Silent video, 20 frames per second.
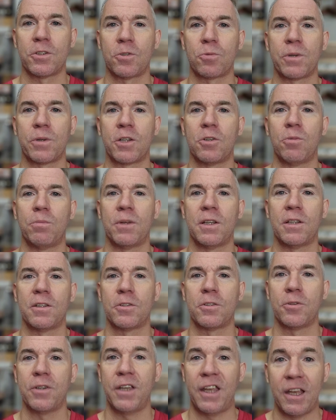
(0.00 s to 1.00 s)
to recommend
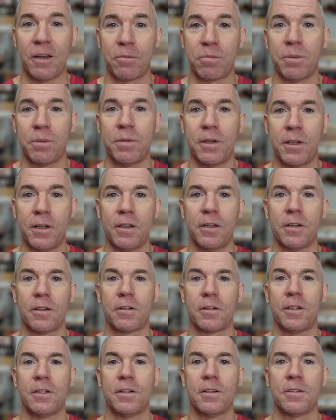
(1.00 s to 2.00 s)
to everybody
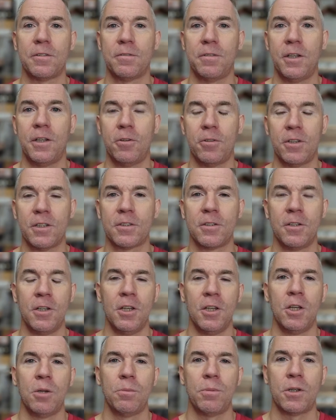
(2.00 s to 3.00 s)
here in this video is,
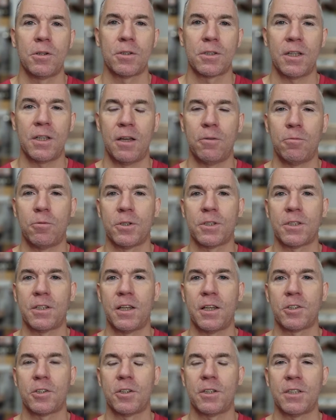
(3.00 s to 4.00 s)
because I was
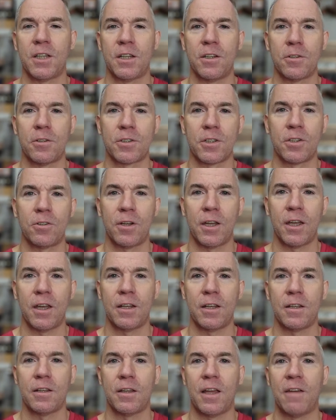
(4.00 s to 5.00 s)
actually 10 years ago, I
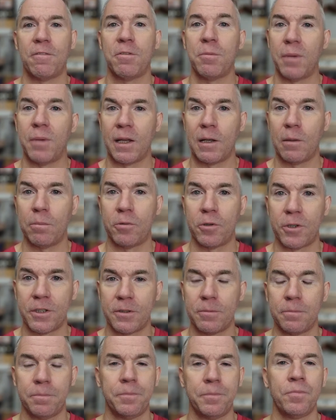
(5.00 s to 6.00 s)
had a heavy metal
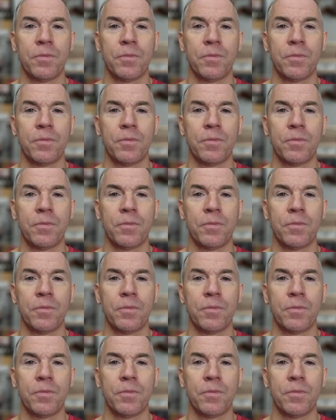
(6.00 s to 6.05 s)
poisoning.